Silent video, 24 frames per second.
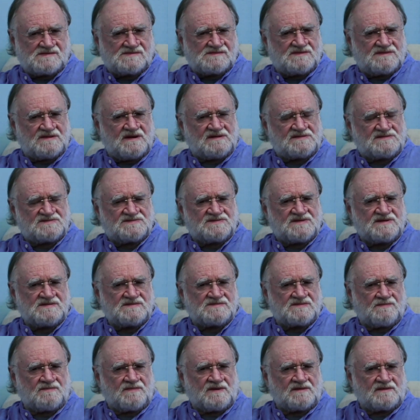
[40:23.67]
Is
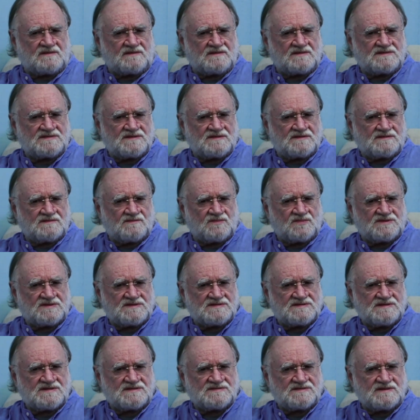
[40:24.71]
Dietmar, is it? What is
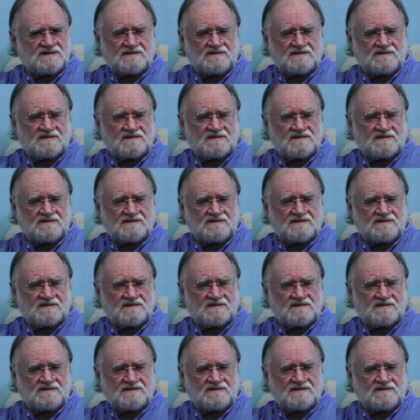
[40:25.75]
his